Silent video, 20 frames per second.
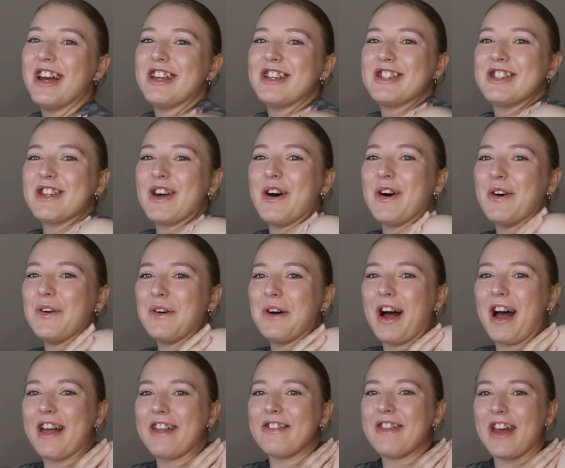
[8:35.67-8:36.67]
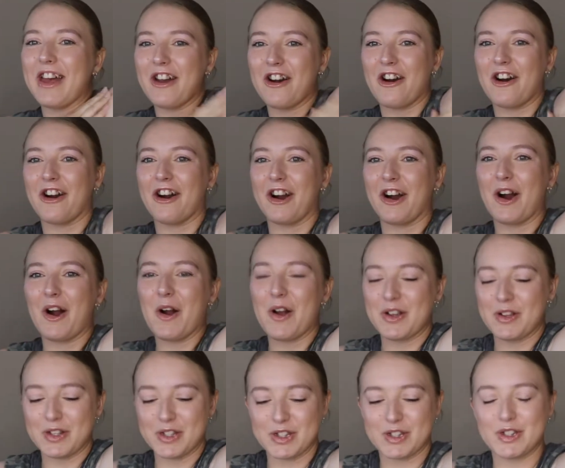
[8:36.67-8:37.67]
so they are
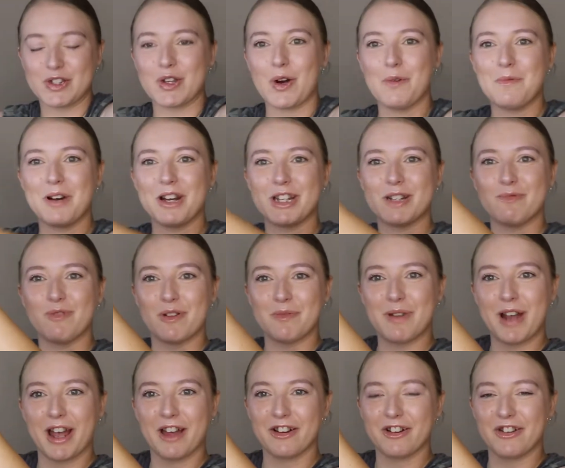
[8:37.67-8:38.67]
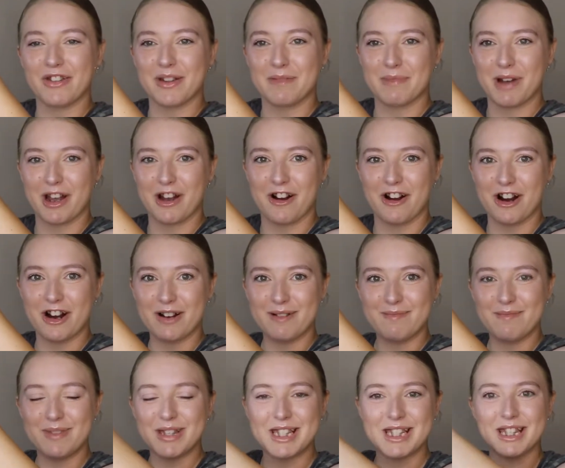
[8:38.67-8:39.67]
so much more paler than my
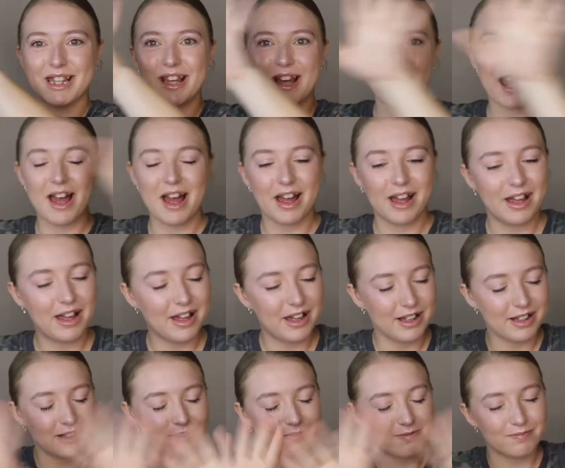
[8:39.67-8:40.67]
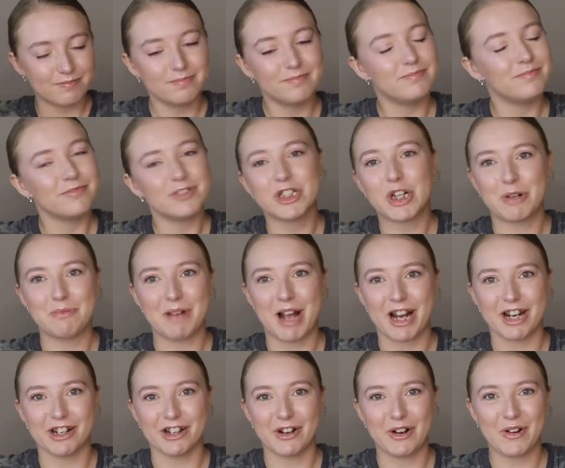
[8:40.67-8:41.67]
arms. Don't
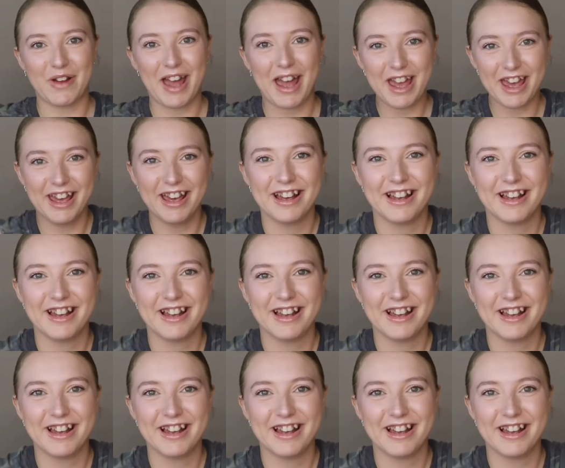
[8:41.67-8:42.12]
mind it, okay?